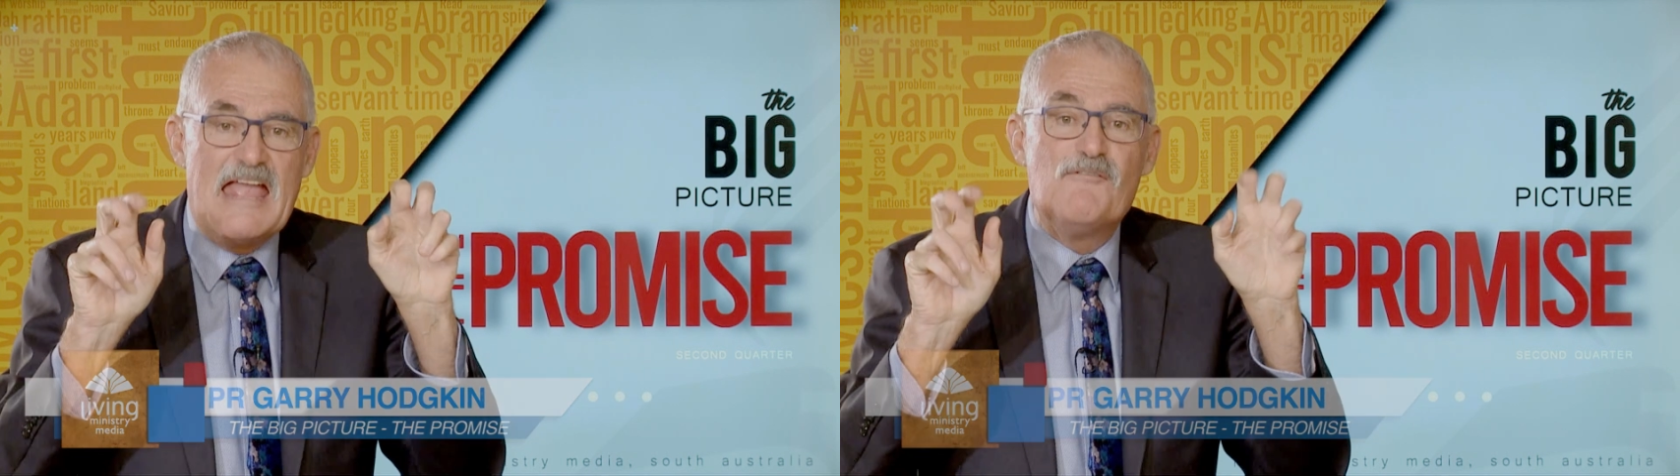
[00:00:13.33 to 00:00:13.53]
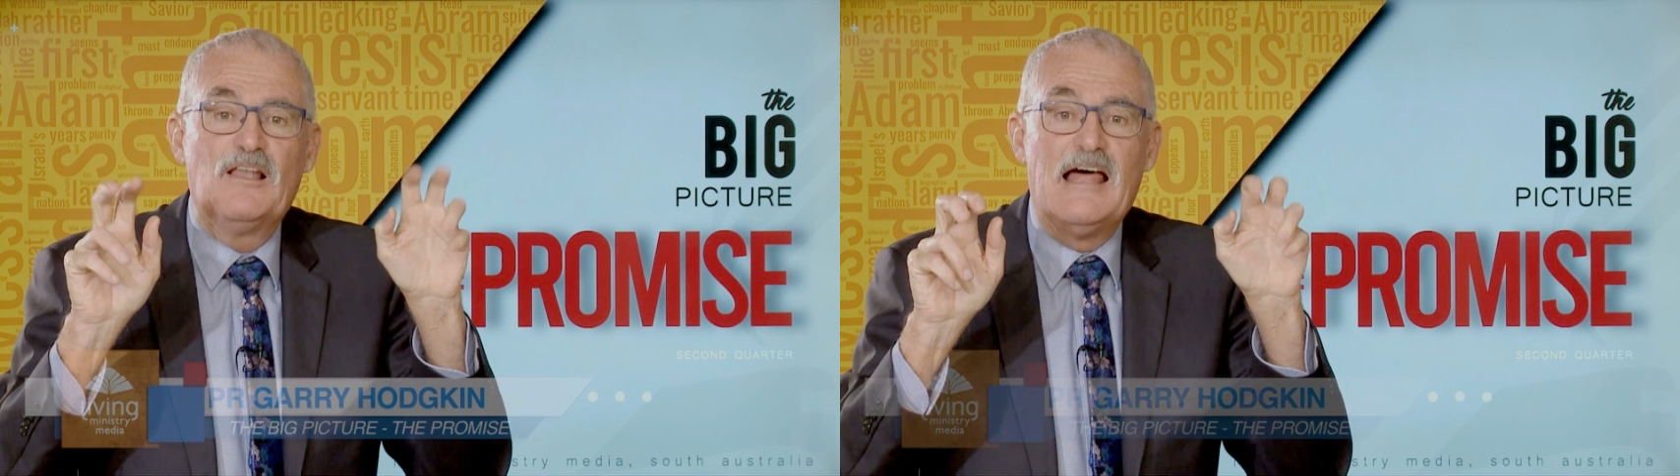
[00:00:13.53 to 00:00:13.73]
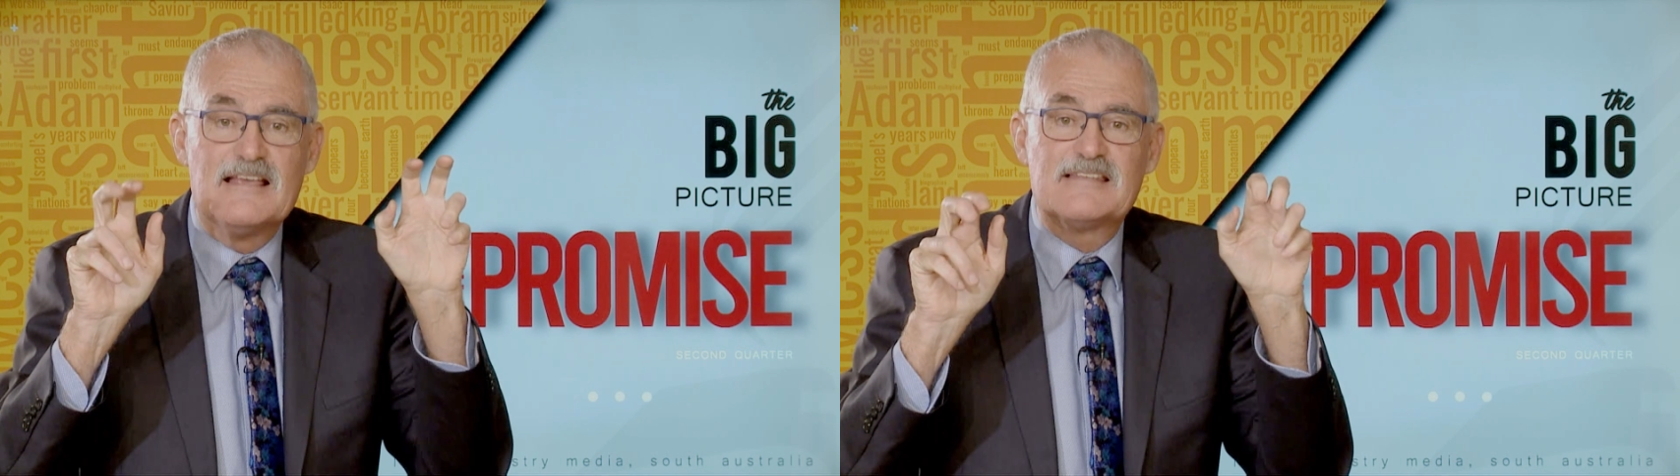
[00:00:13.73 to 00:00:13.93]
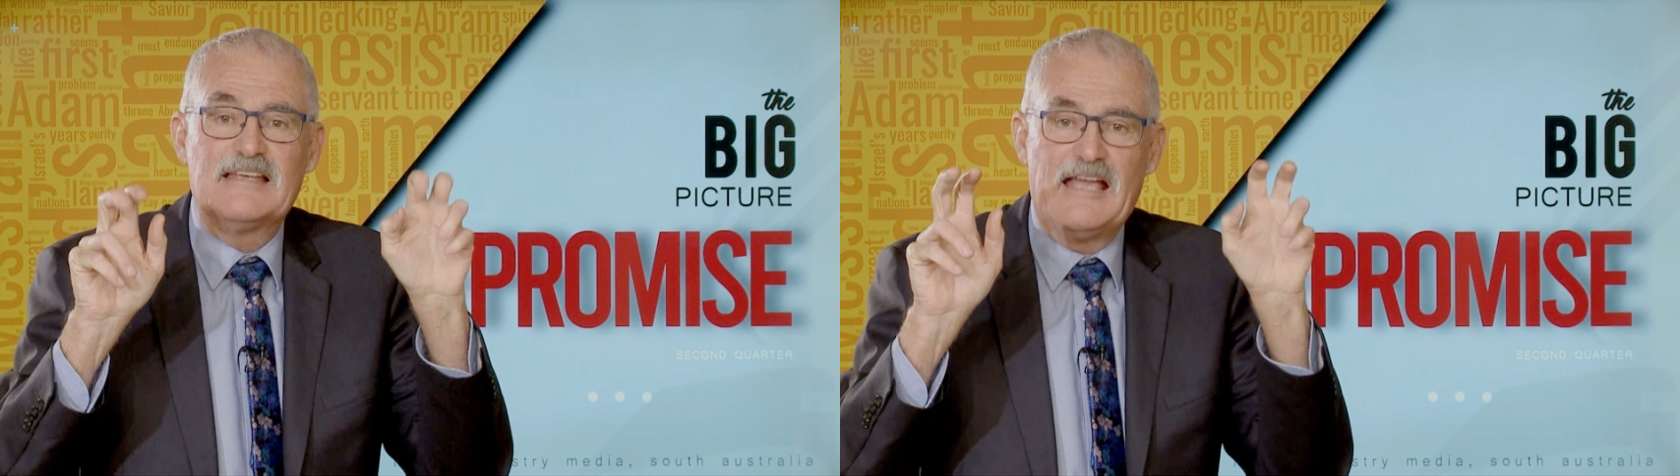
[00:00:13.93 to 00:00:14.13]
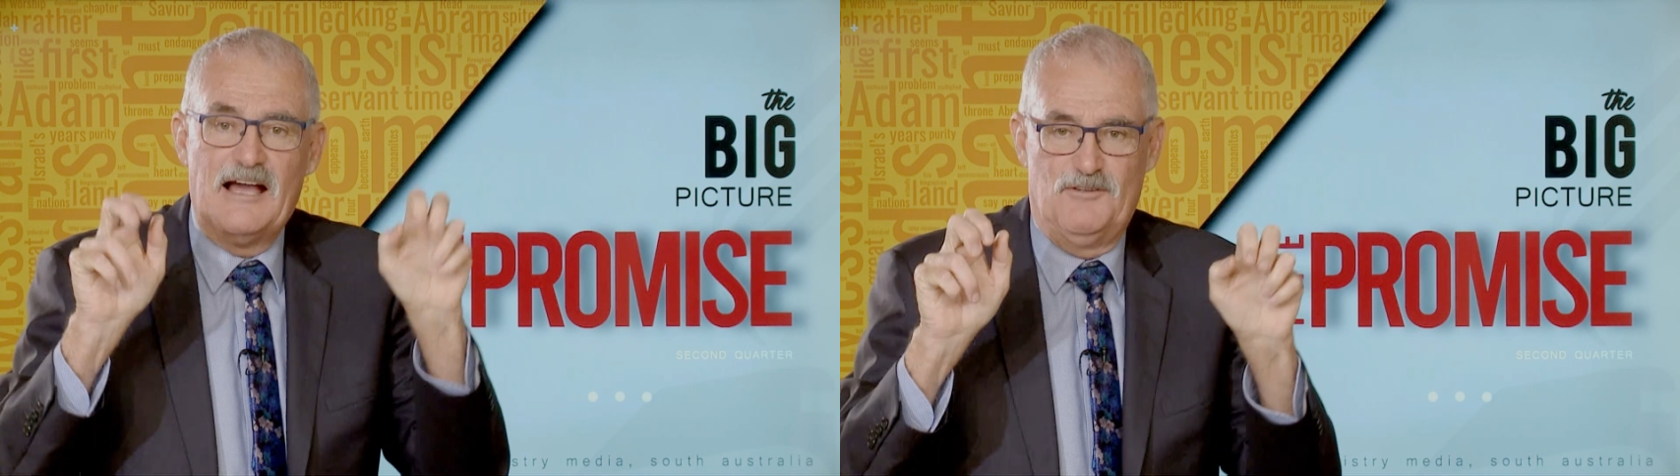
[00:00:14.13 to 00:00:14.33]

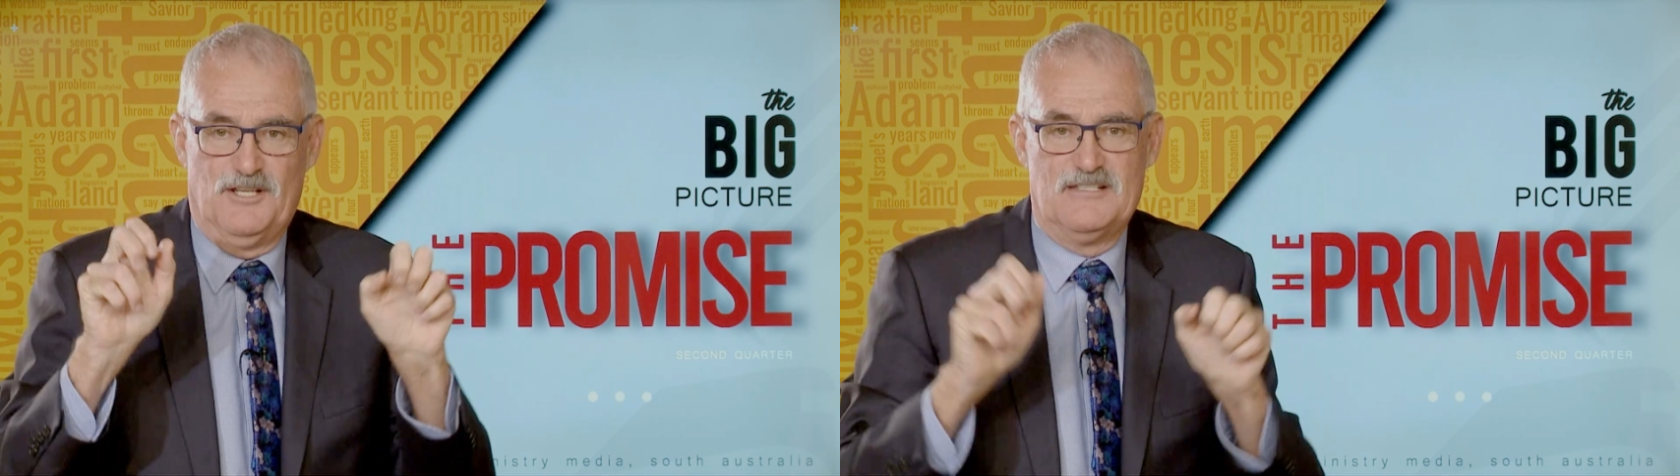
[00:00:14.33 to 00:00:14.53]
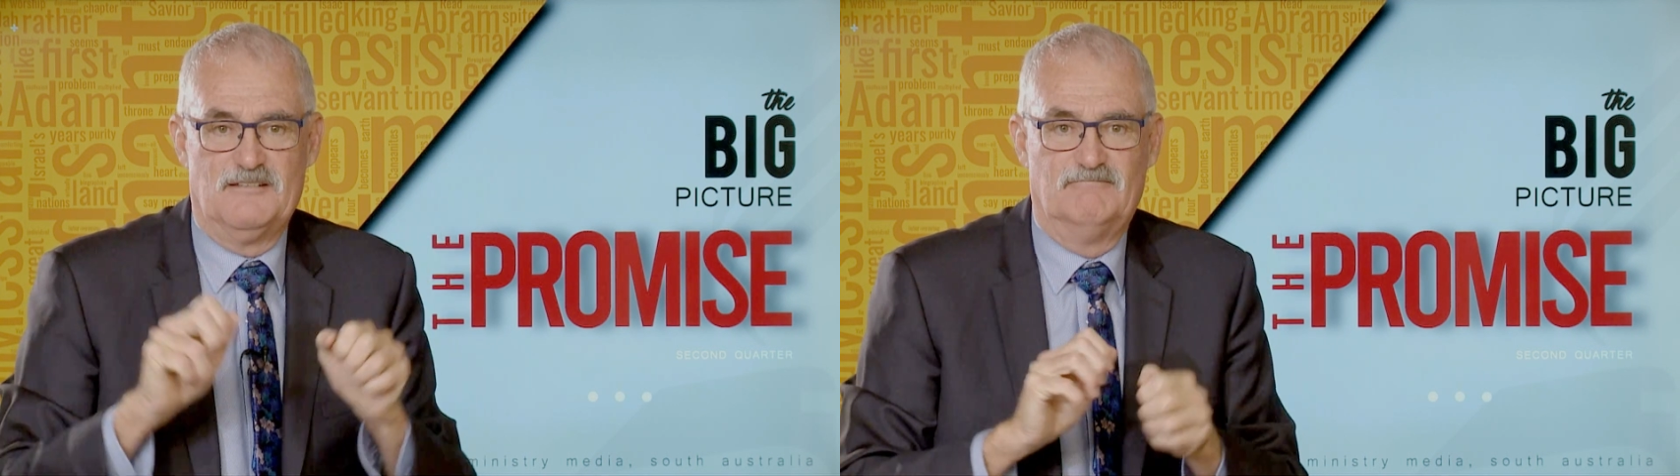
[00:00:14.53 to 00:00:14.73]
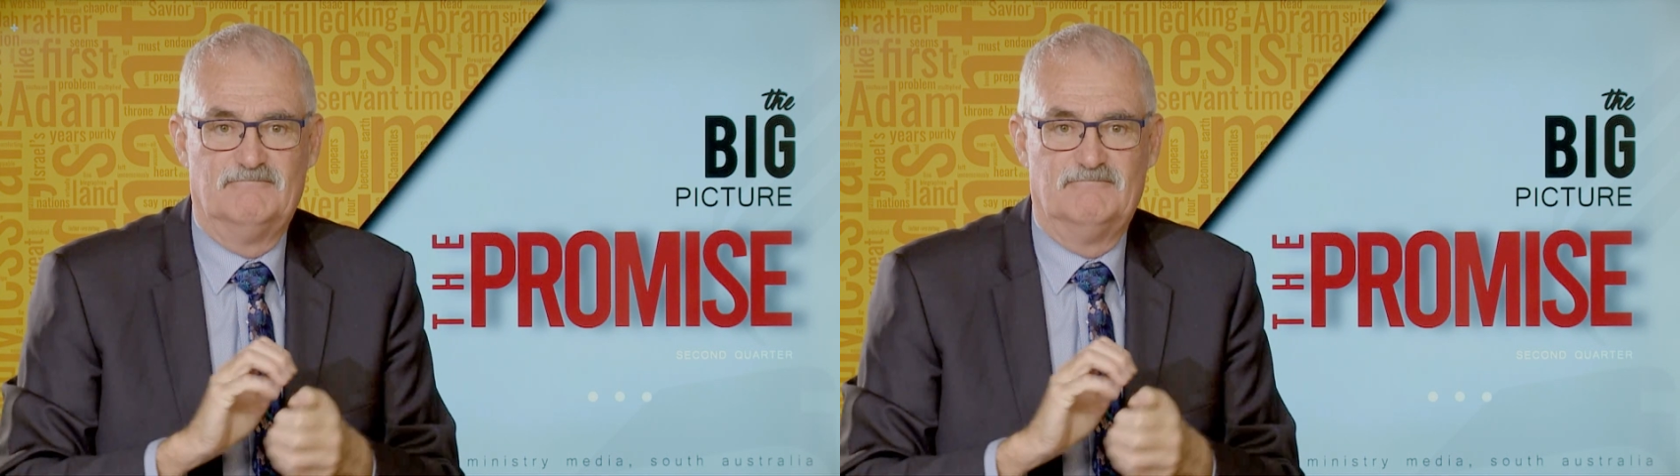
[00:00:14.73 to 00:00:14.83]
everlasting covenant.